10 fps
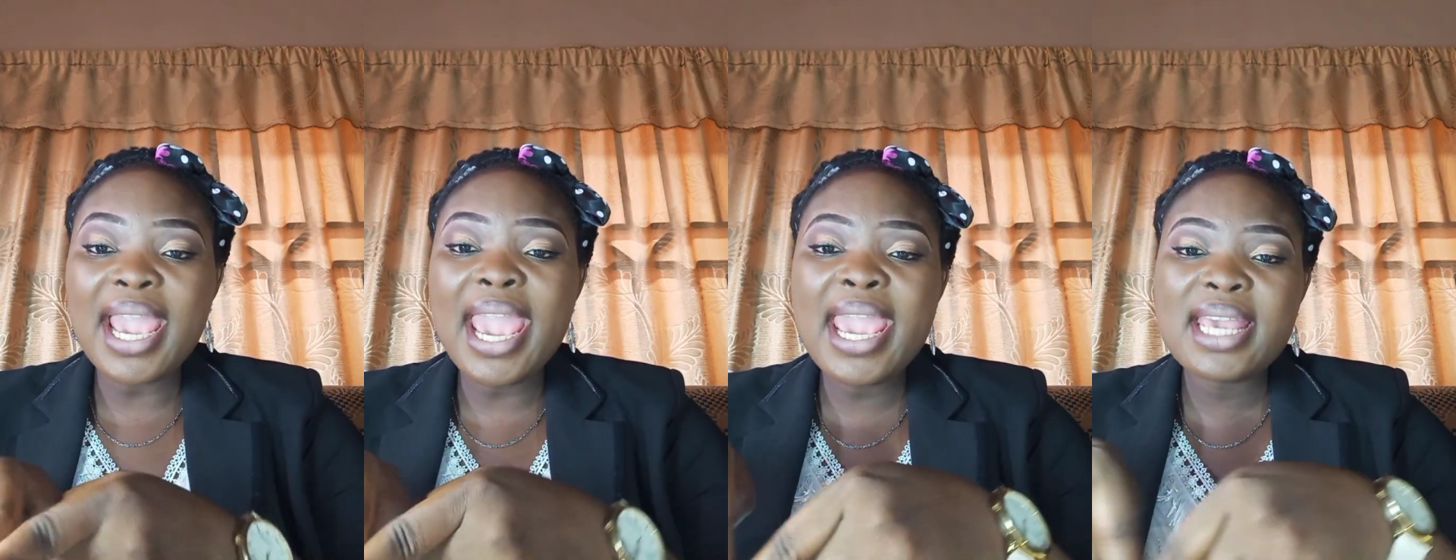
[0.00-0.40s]

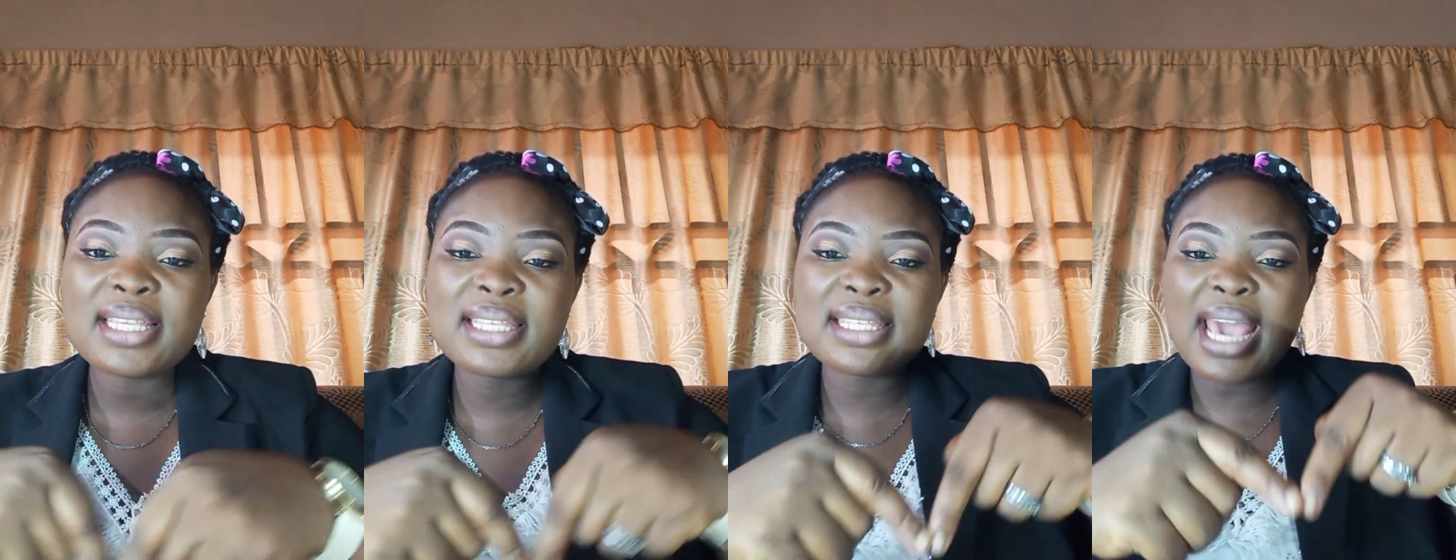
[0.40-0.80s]
a
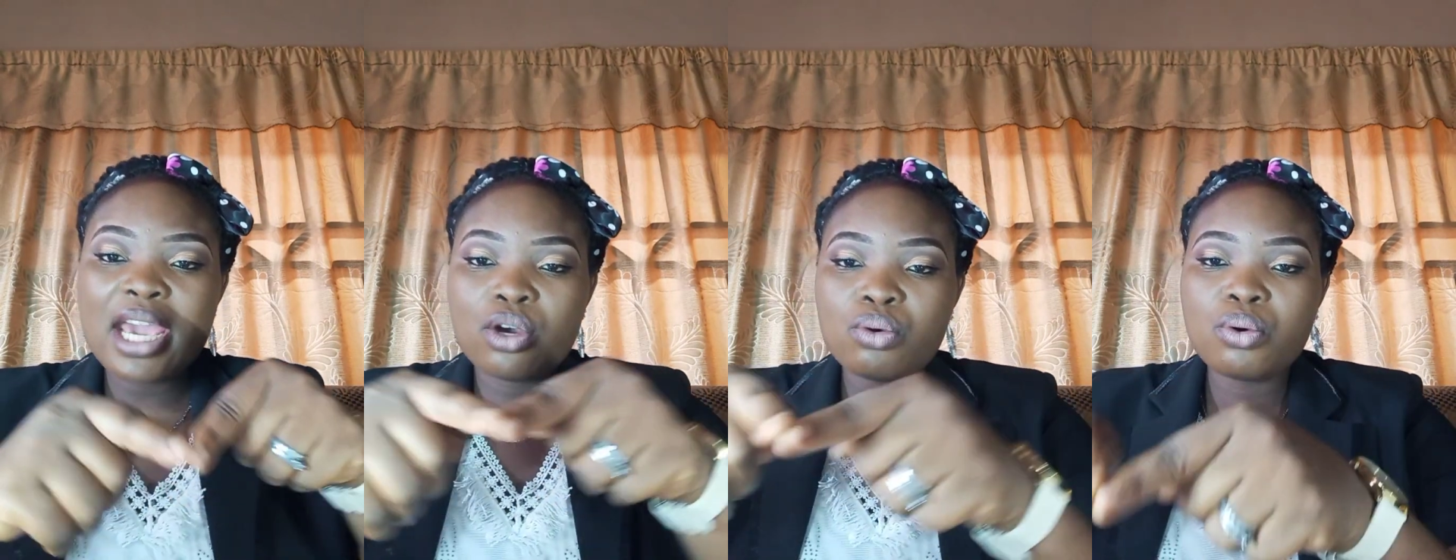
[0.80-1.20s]

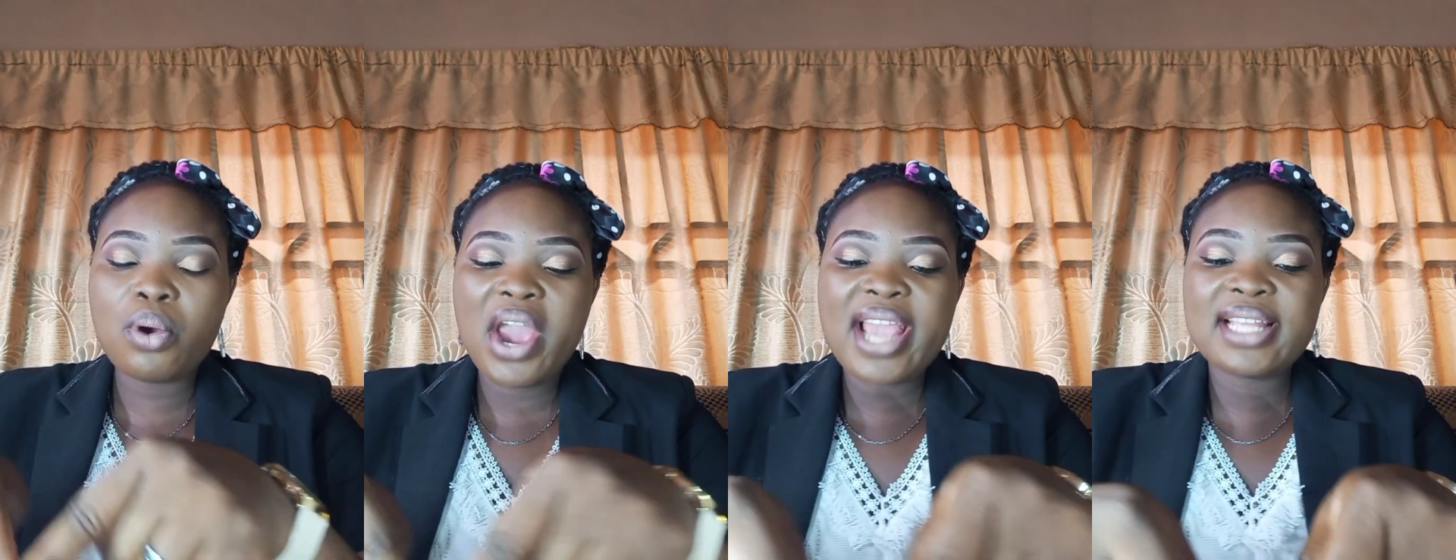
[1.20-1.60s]

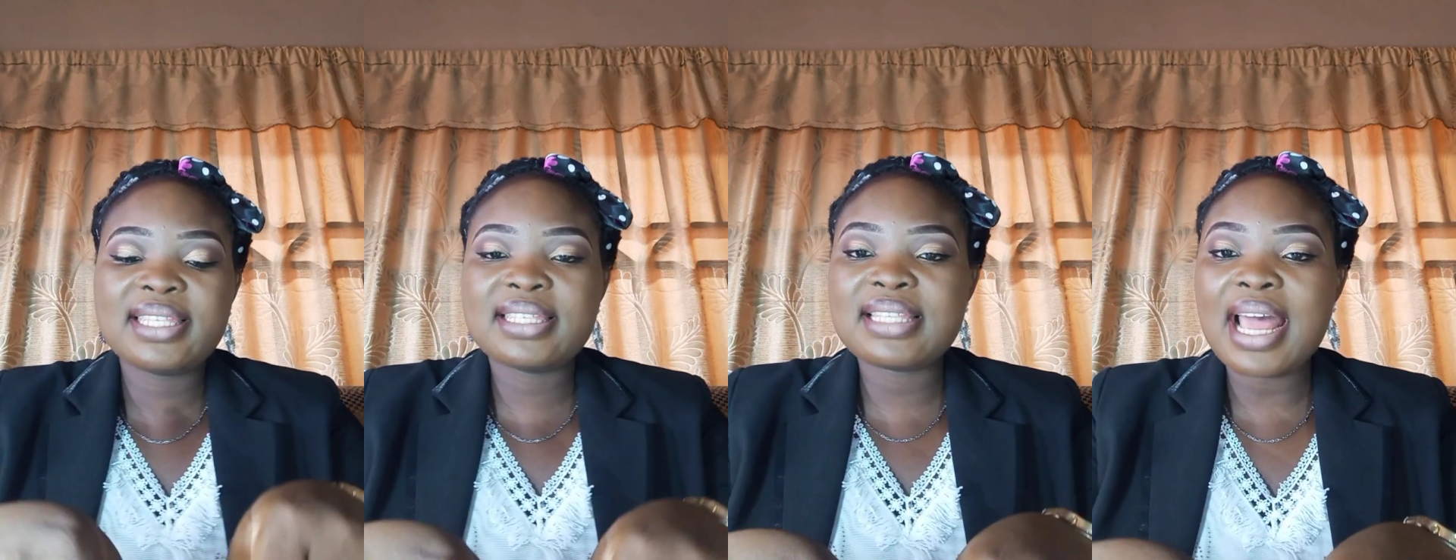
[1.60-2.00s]
cycle. It
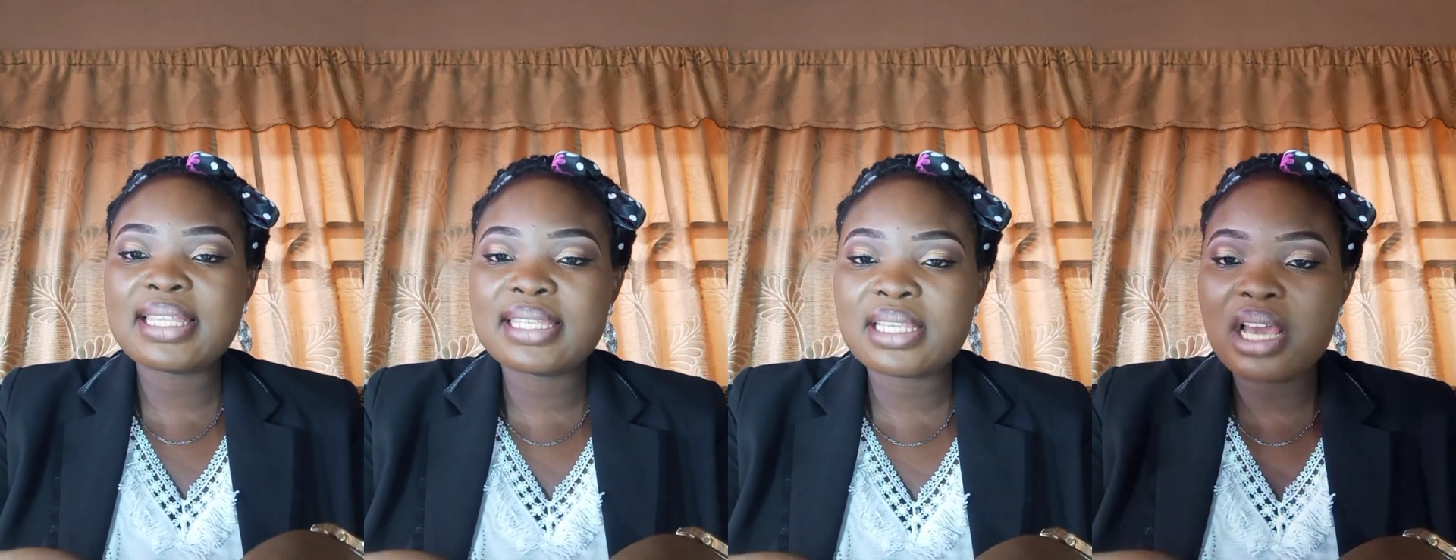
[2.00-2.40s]

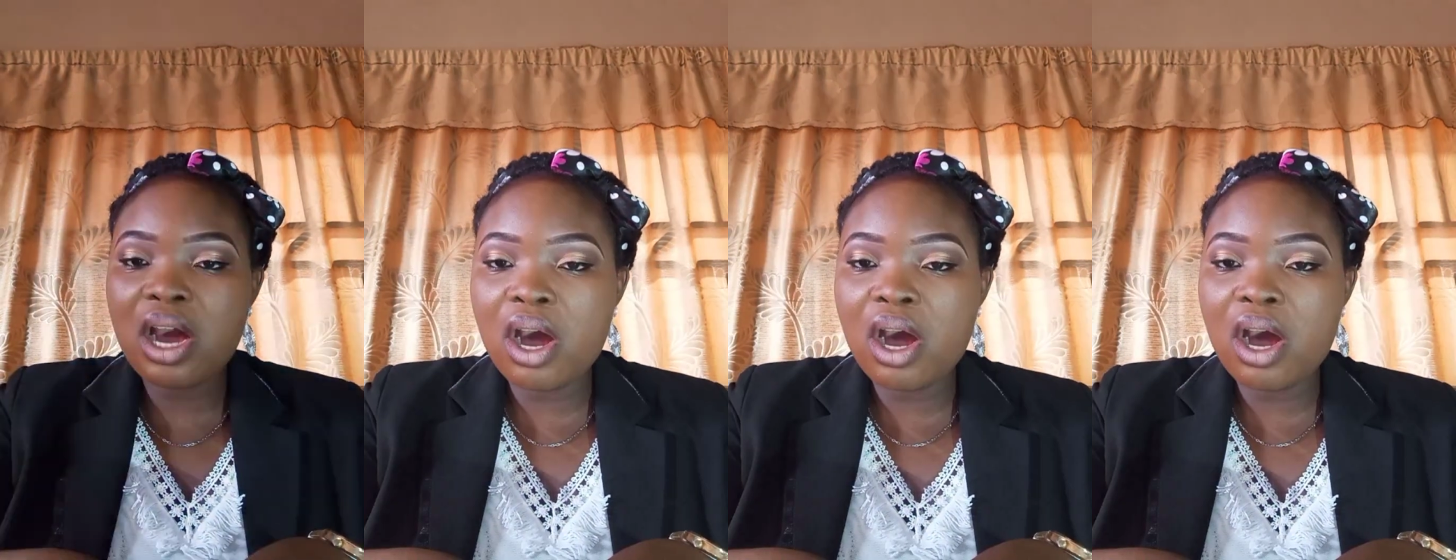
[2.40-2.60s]
starts